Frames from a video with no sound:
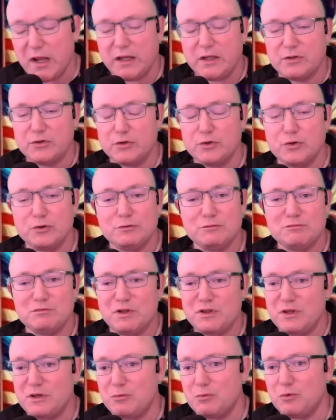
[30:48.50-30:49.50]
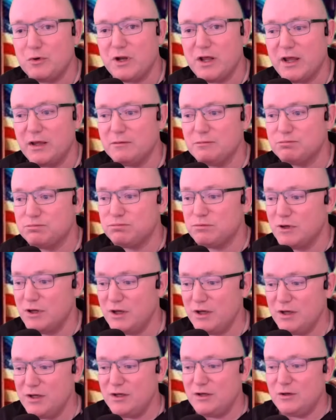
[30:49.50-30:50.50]
can do, and then when I've
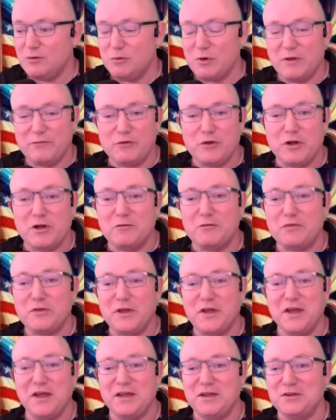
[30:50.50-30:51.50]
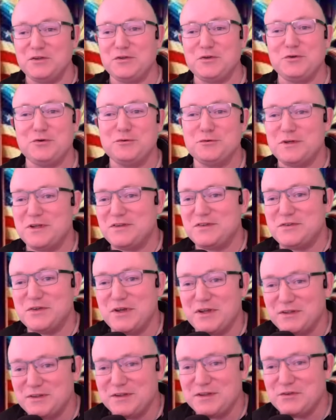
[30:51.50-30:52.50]
done everything I can do, that's
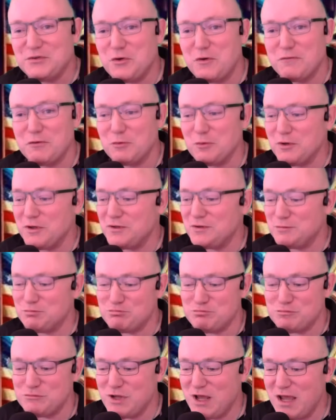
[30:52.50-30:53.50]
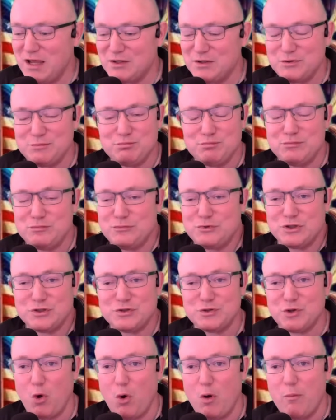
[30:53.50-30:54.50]
it. It's over with. I
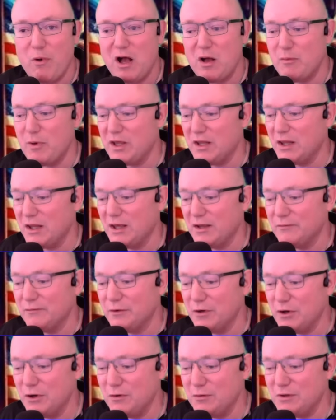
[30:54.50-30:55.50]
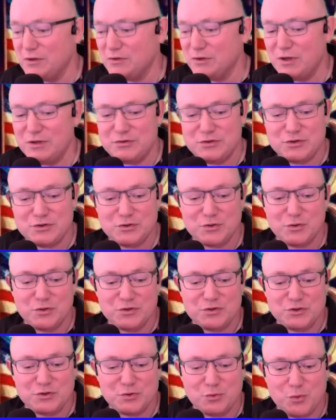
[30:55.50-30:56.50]
just go about my life, it's just
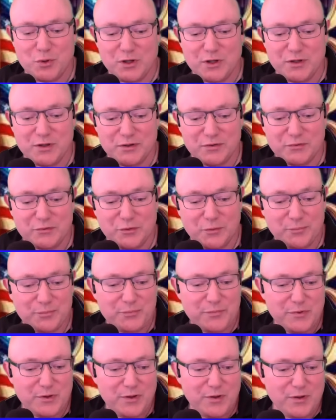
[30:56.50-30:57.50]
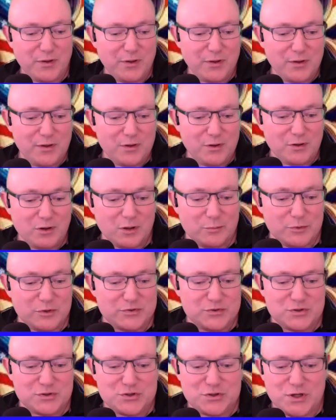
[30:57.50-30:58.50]
the way it is. So, all right,
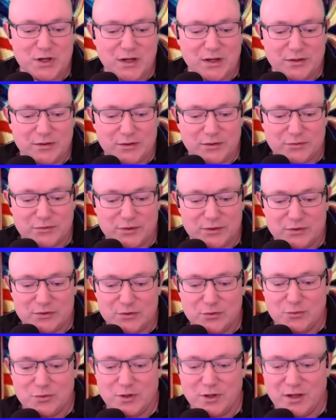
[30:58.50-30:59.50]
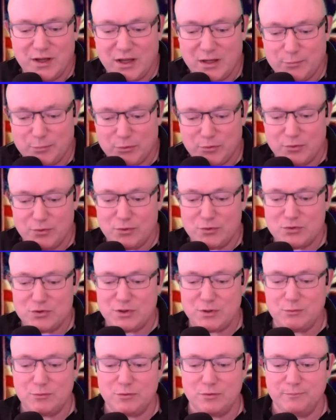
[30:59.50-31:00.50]
Mrs. J, nothing is going to happen to her.
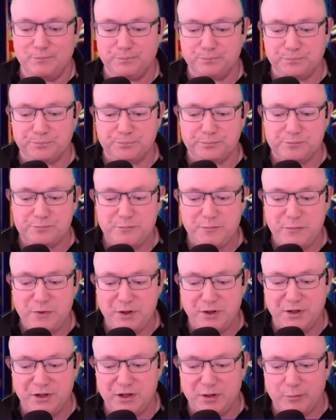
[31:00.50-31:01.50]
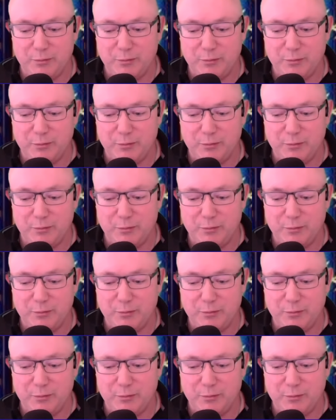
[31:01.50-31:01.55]
She will get a